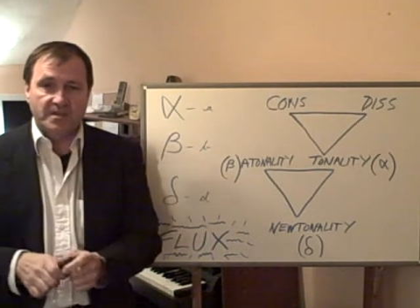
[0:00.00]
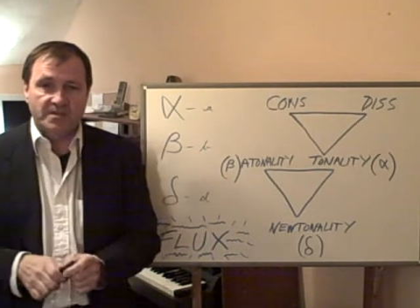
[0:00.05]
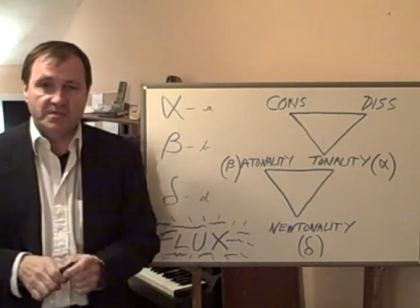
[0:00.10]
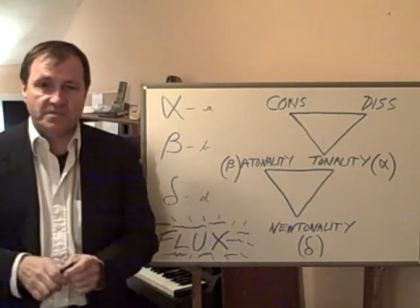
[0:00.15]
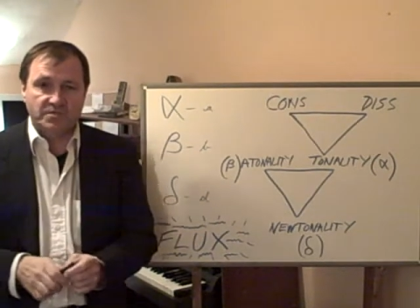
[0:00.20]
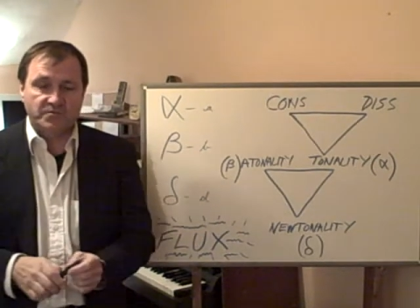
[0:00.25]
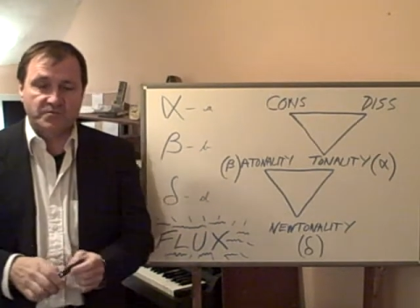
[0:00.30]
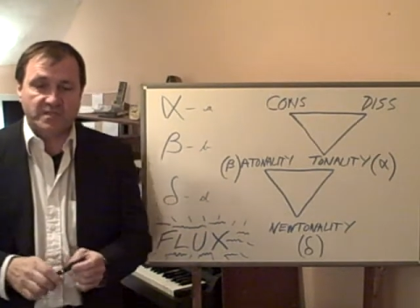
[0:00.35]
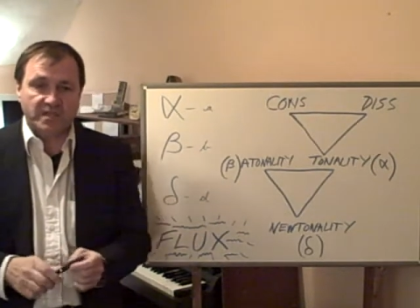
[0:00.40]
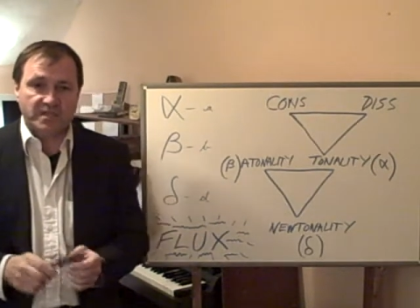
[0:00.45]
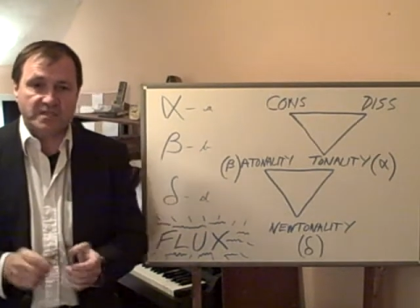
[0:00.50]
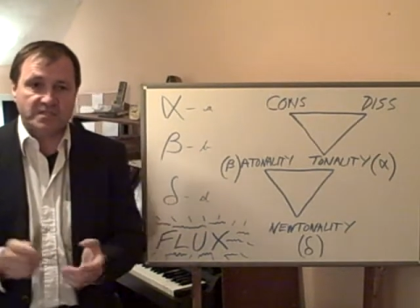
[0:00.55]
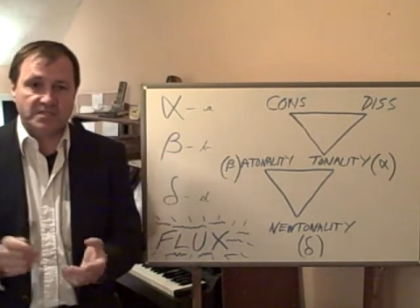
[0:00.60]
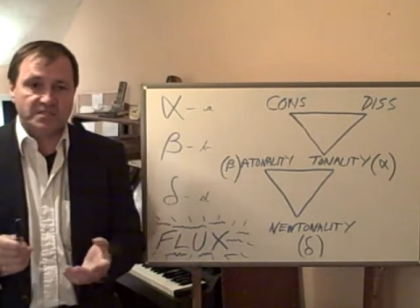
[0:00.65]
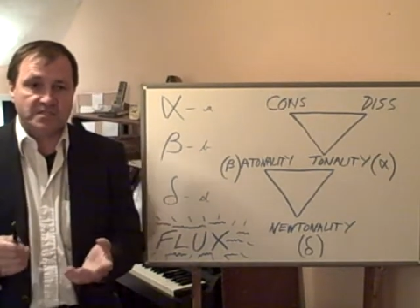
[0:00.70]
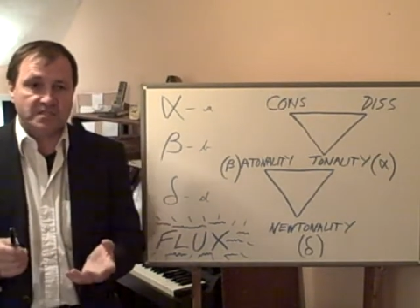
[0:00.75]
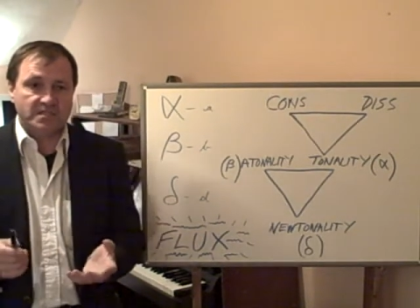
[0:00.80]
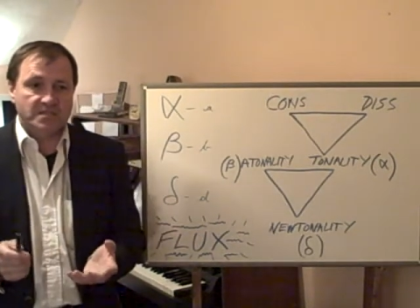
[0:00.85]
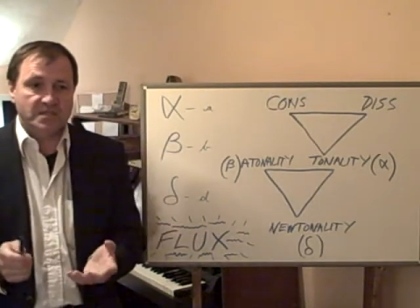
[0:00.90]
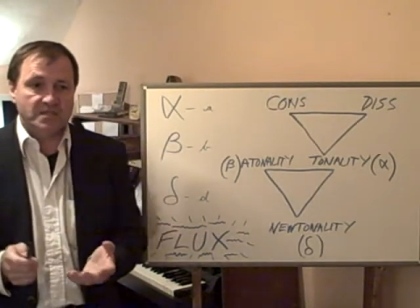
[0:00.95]

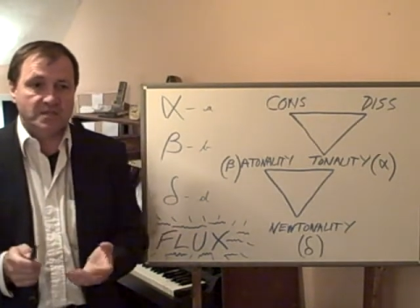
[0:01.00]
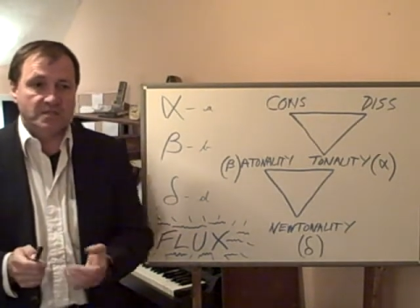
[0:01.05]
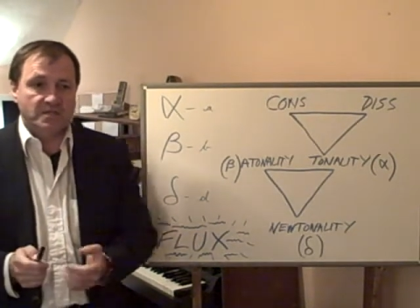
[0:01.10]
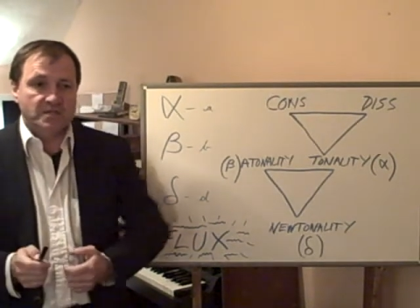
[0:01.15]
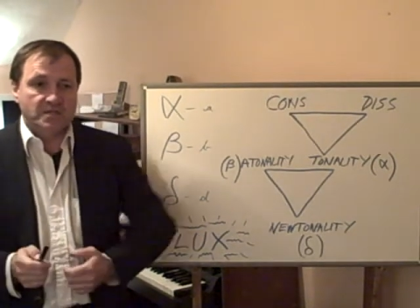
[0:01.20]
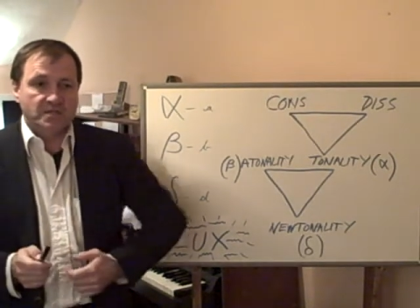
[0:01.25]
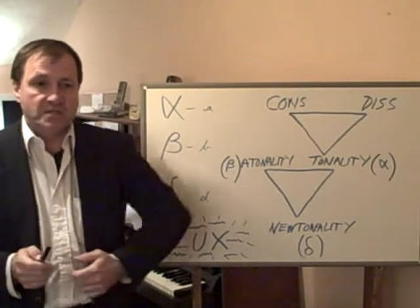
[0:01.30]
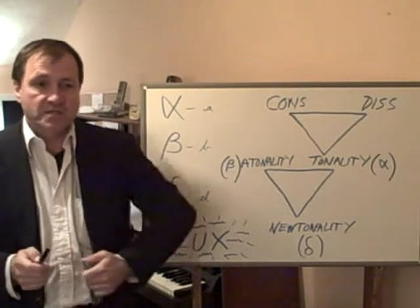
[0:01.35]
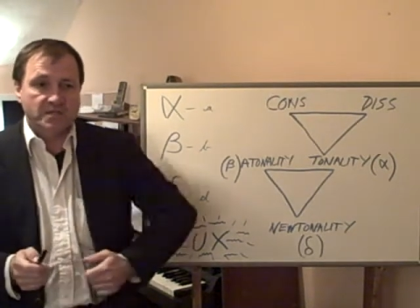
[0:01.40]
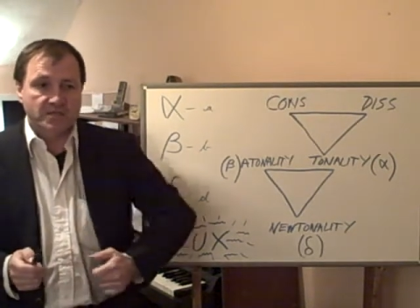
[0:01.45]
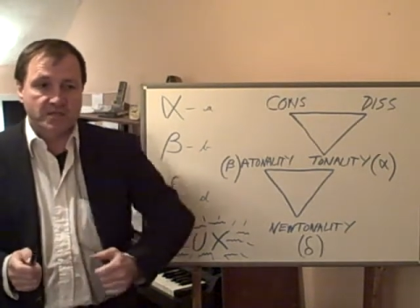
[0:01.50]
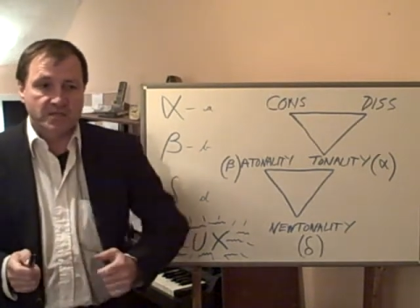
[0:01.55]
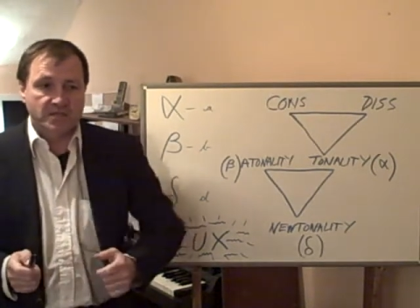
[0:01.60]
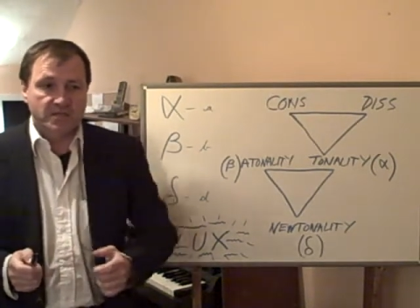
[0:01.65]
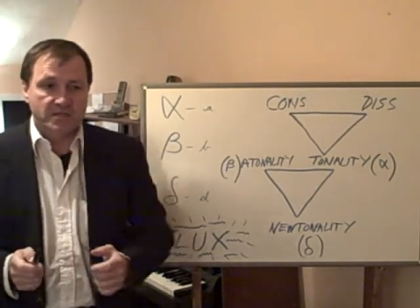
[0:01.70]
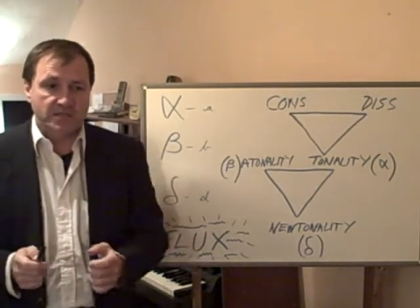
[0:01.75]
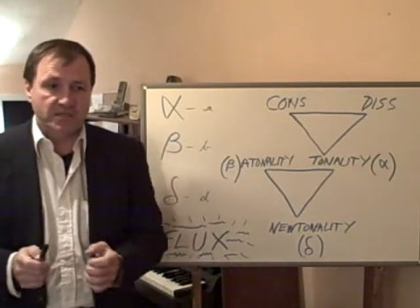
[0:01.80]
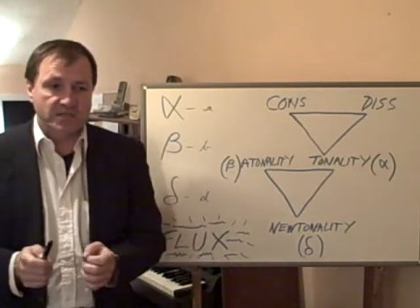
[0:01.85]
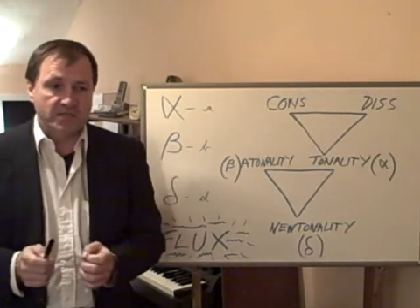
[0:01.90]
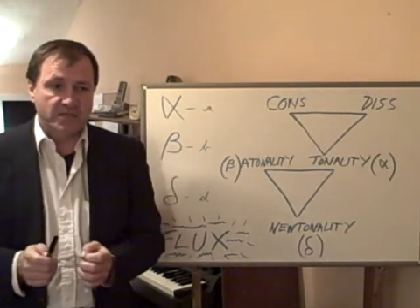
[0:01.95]
Tonality
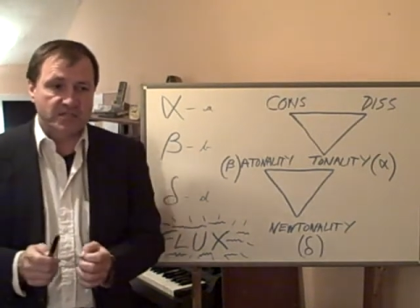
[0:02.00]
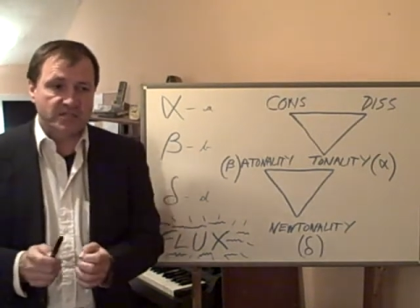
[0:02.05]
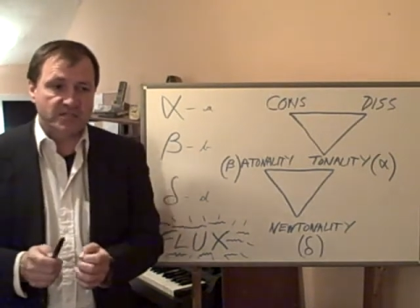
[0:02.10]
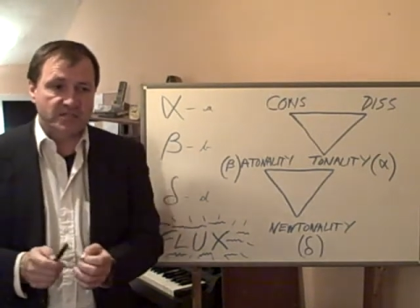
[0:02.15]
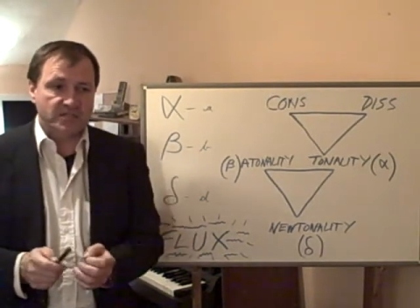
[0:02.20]
is